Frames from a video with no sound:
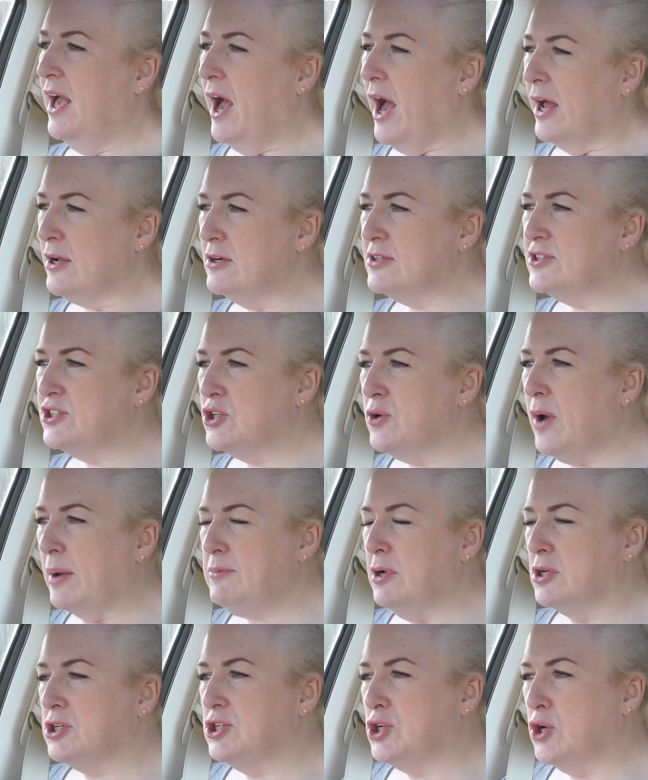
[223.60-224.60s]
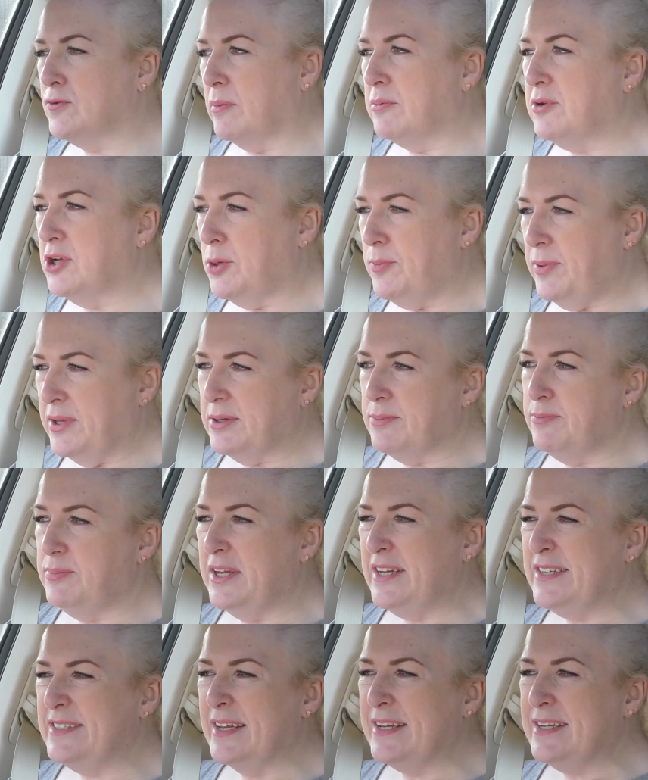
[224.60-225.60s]
And also, I'm not sure if I'm going to be
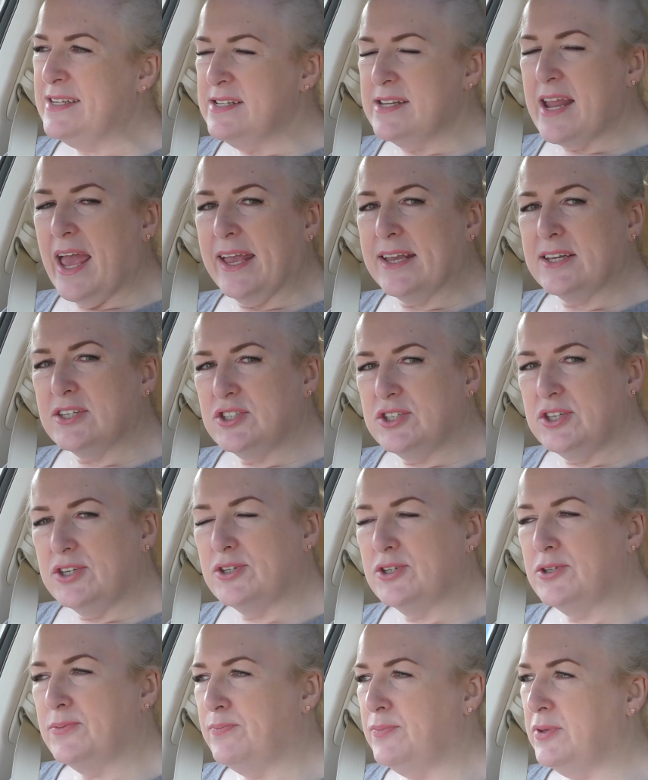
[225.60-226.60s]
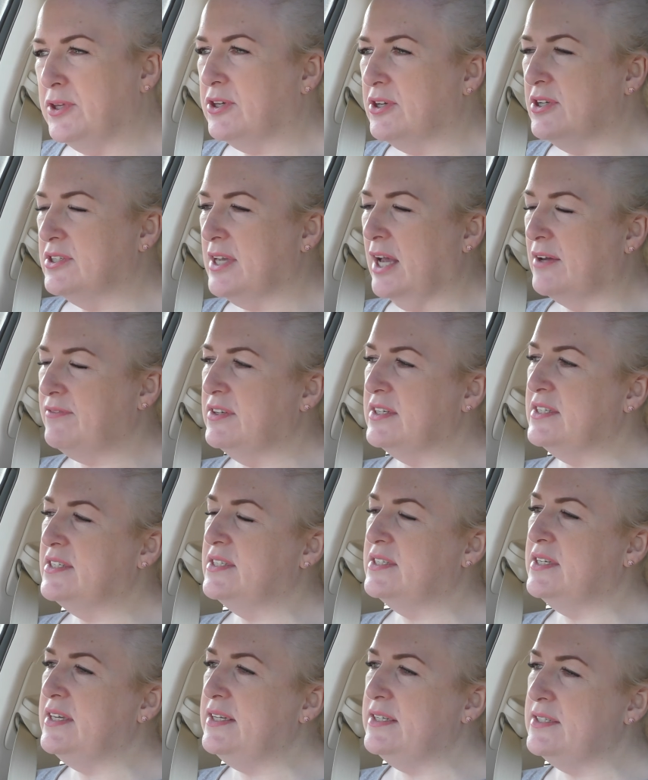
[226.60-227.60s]
competing next year because having
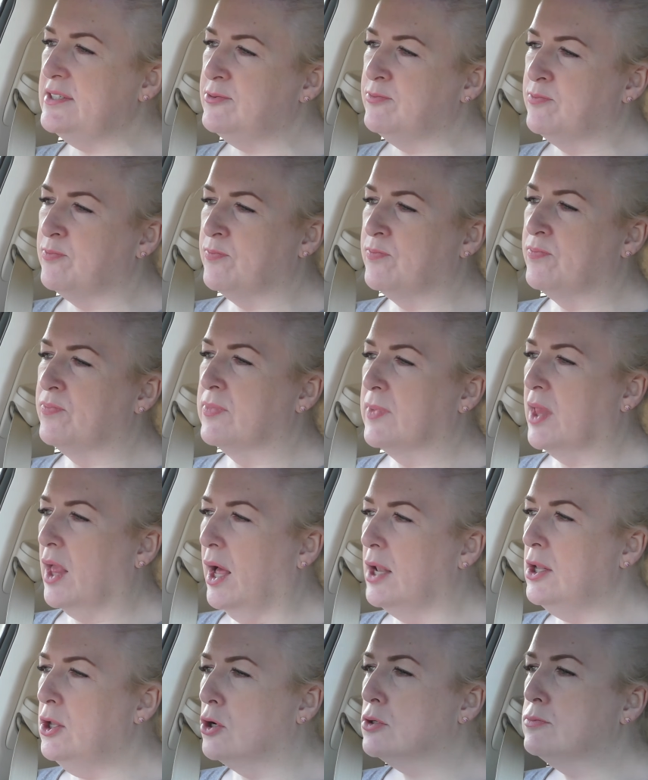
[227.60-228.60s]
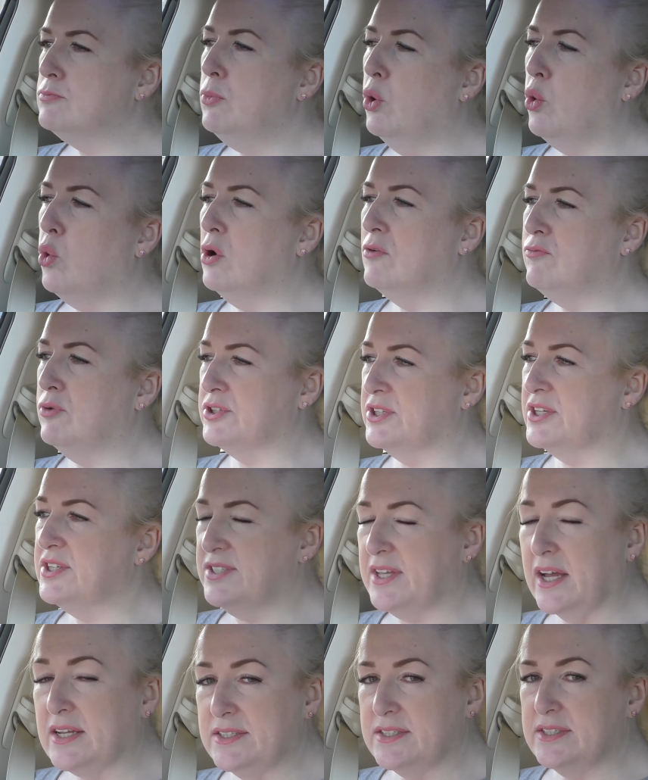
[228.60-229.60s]
seen a lot more of what the
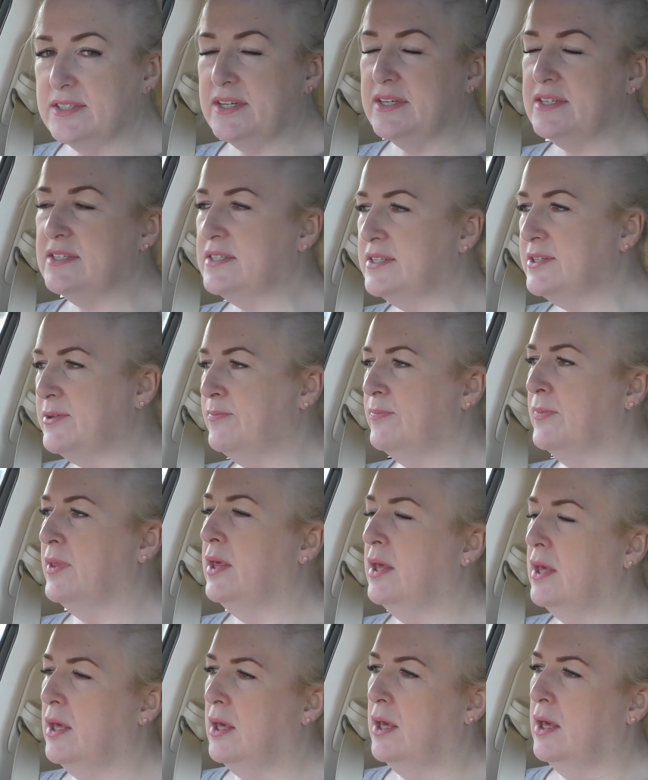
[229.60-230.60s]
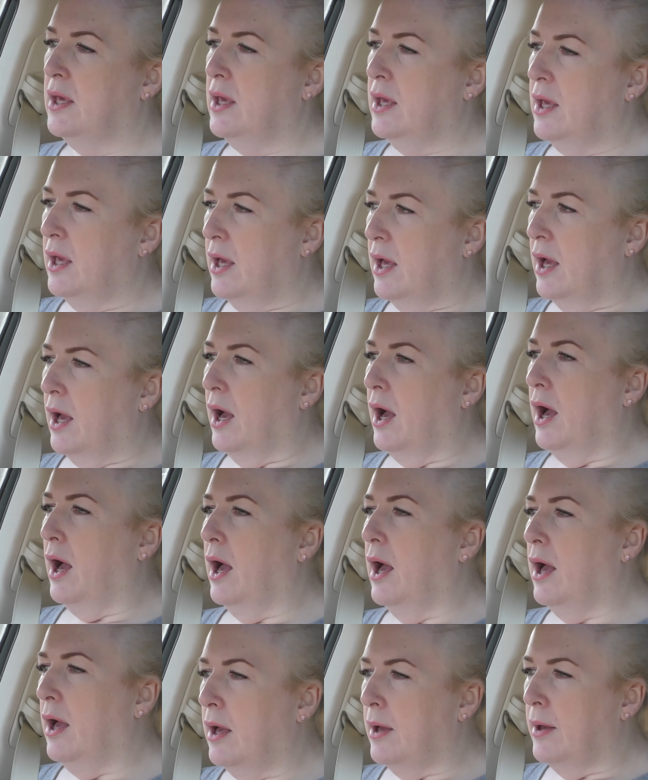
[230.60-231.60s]
standard is,
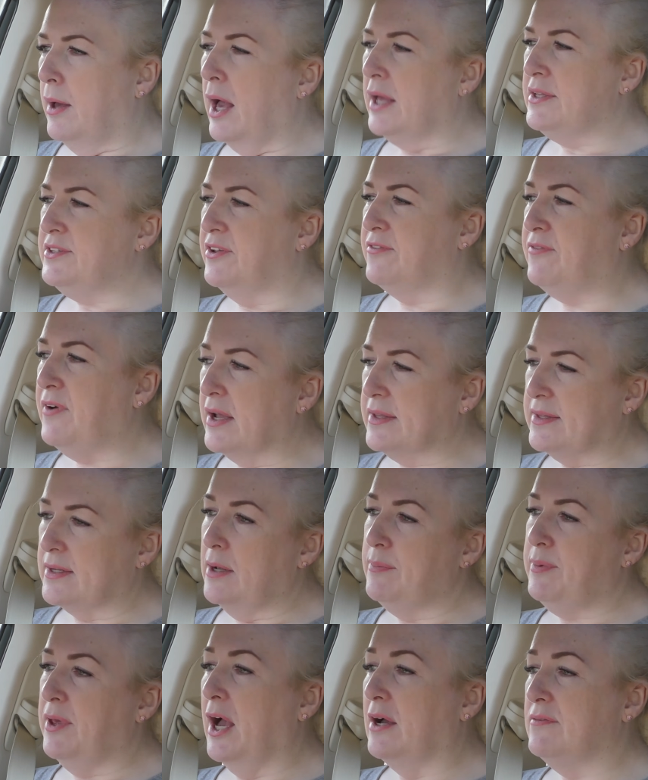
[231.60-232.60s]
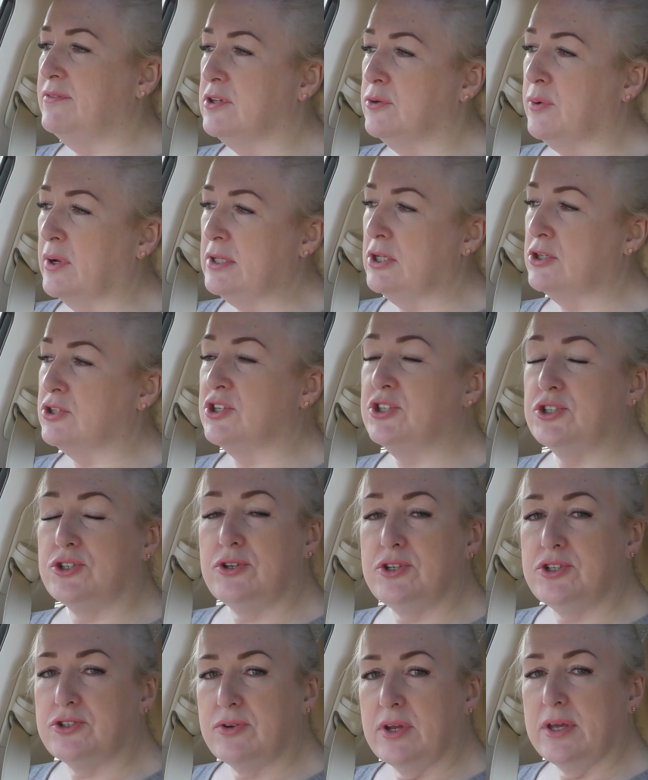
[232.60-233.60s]
uh, and the fact that I'll be having quite a lot of
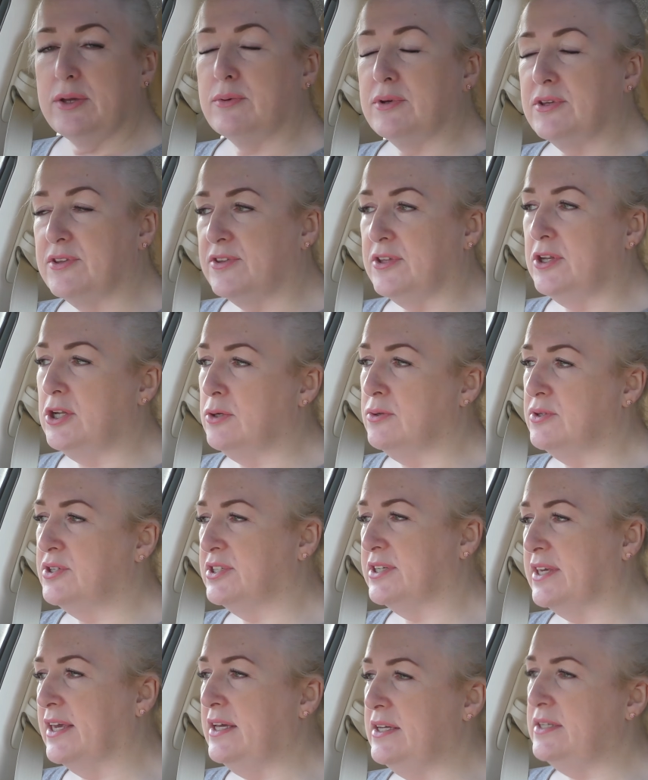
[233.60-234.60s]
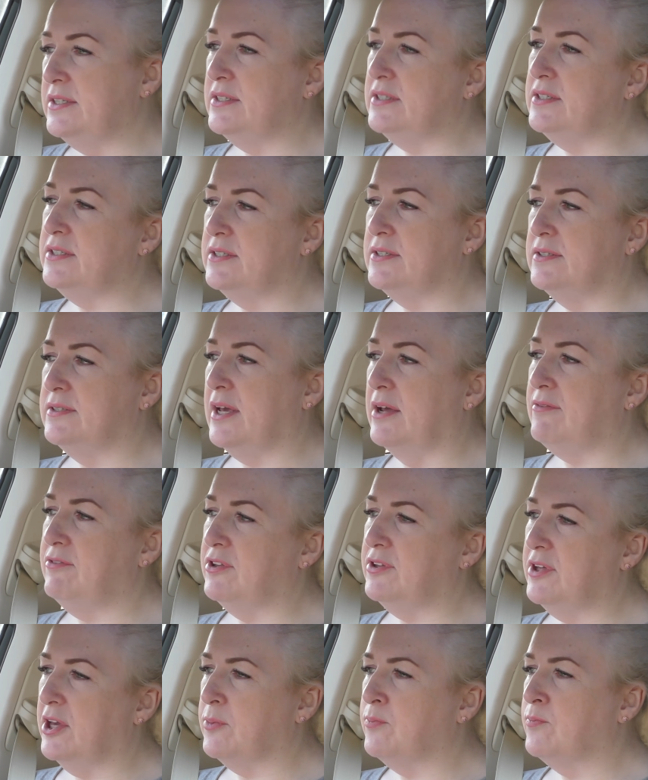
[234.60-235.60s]
surgery with you know skin and
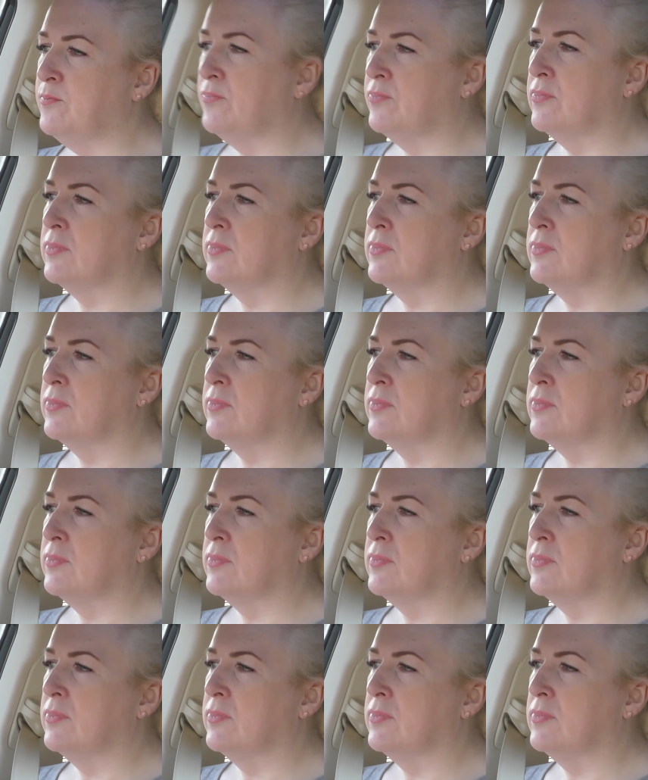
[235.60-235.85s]
everything,